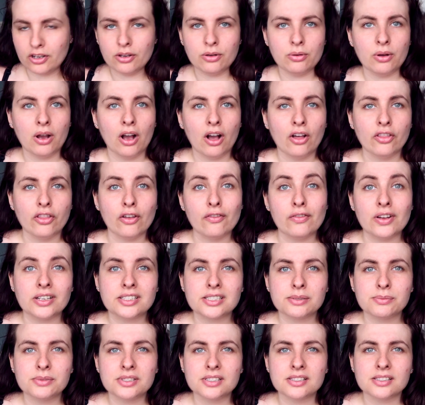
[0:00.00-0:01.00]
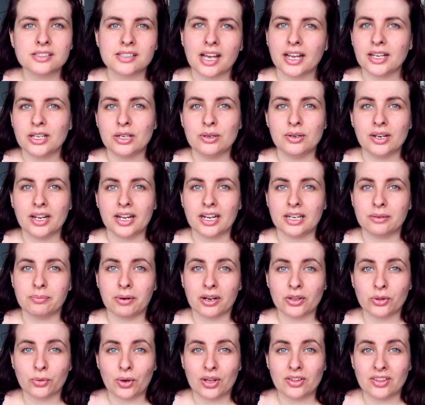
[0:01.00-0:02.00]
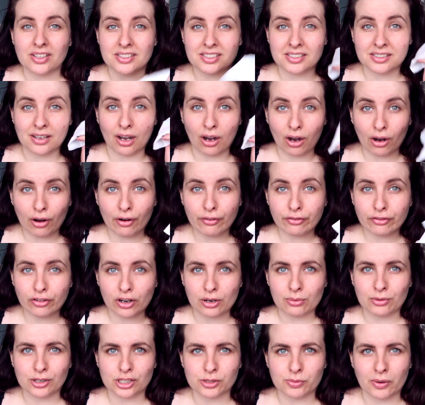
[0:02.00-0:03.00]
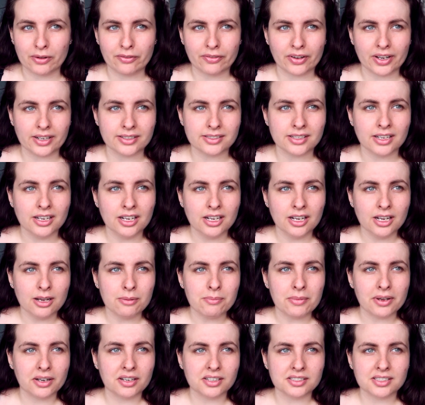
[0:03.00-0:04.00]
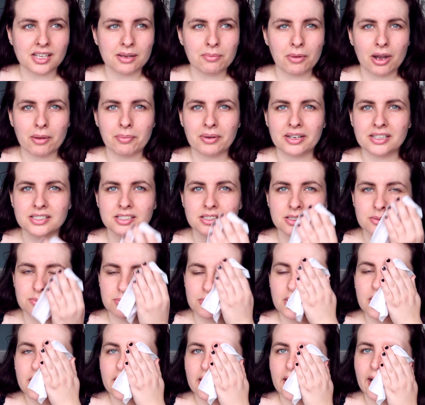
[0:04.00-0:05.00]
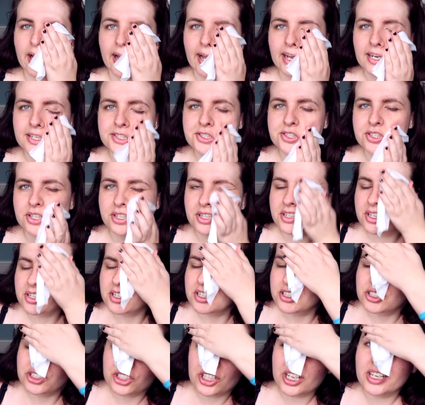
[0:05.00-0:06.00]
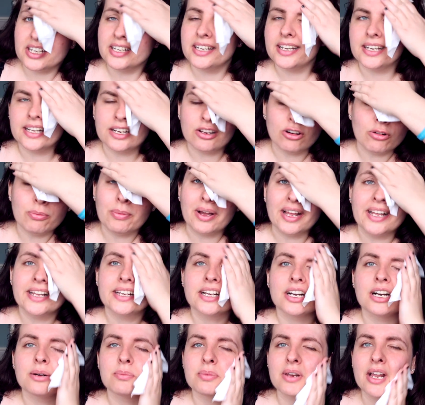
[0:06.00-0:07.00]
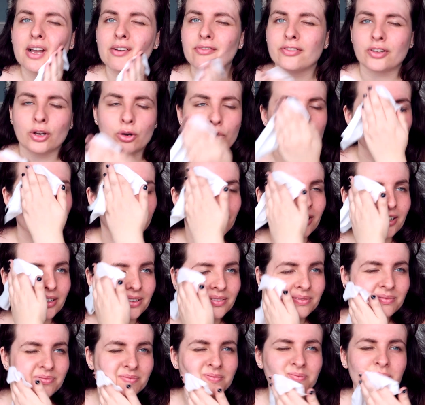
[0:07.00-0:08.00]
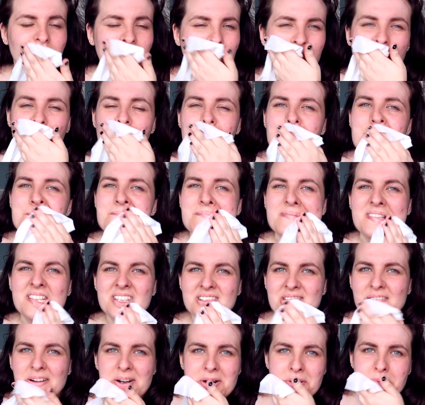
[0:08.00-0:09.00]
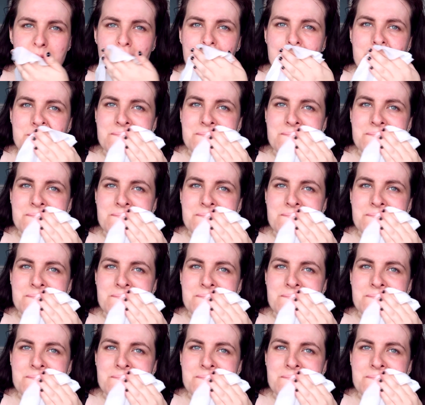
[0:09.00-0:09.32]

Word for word: you the vitamins that you need. By the way, this is after I wash my face because there might be some extra cheeky little makeup left over. So,